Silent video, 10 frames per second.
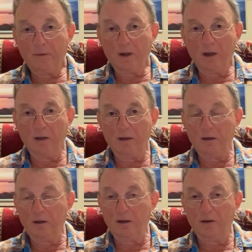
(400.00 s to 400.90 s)
And
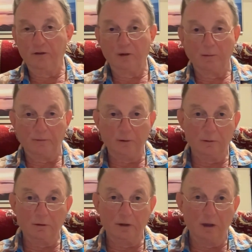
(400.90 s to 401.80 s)
as some of you
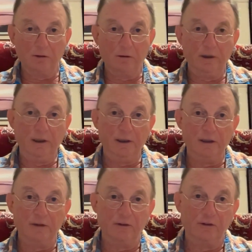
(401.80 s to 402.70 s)
will know, he
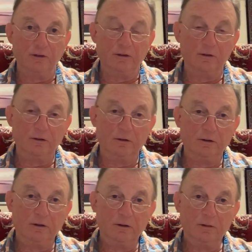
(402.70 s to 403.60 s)
has,
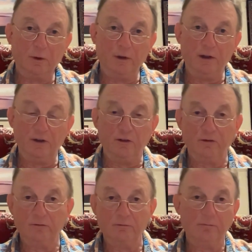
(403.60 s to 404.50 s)
with
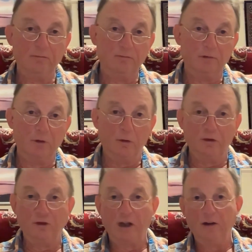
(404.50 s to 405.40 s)
his long
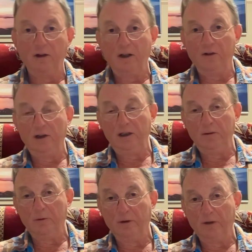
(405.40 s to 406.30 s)
standing
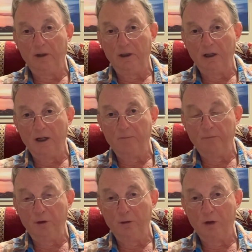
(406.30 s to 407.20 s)
team at the uh,
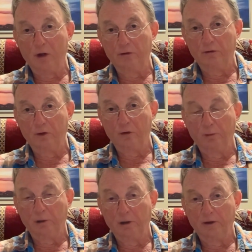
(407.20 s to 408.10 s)
Newcastle
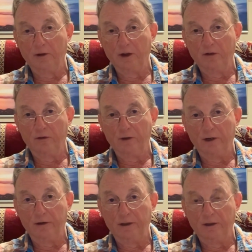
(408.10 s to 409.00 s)
Hospital and the Hunter
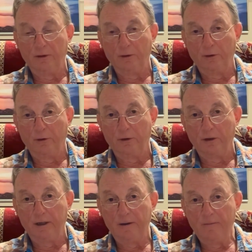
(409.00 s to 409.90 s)
Area Health Authority,